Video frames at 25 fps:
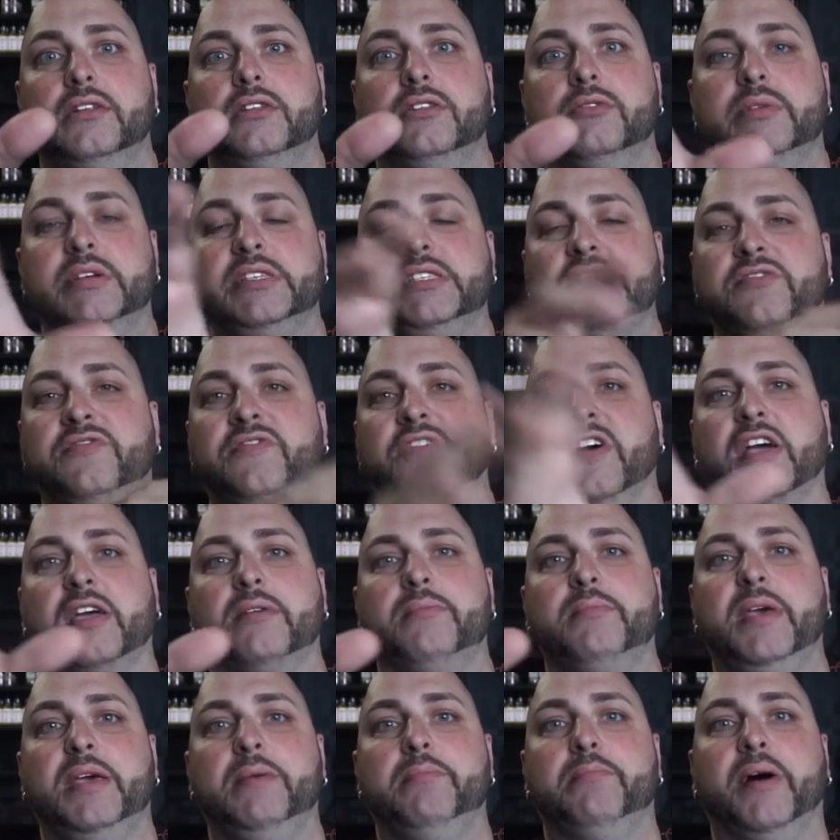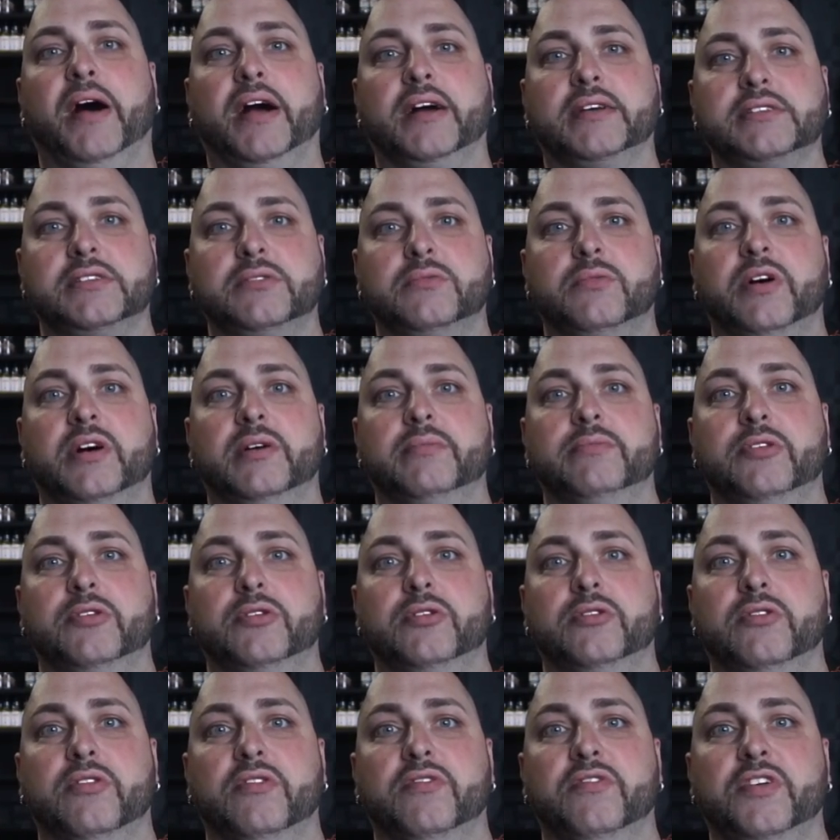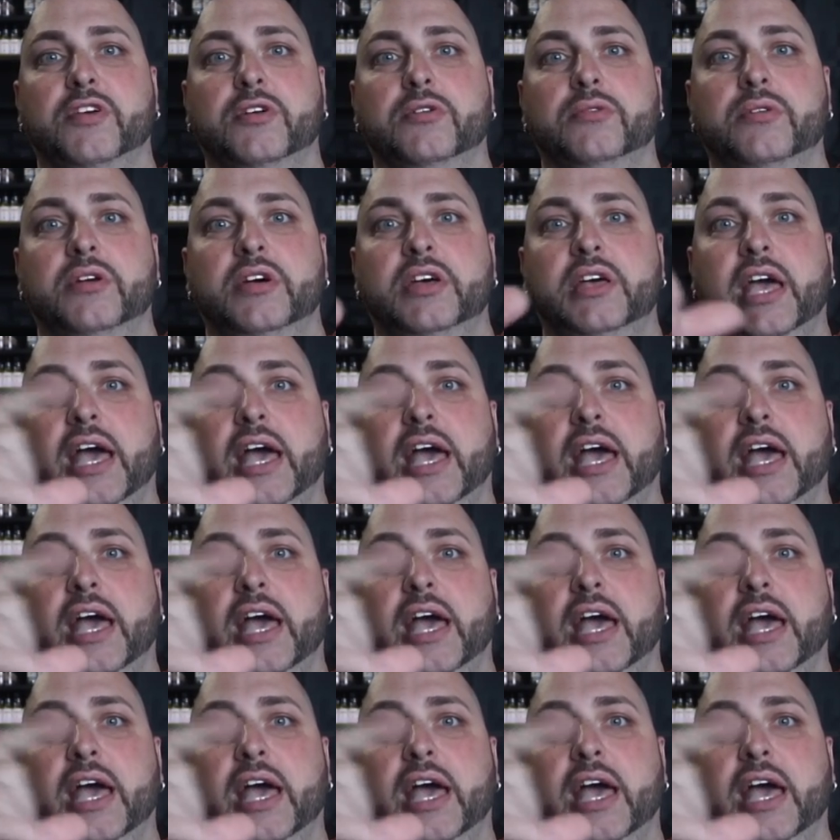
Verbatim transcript: Luis is fucking beatboxing while I'm doing a review.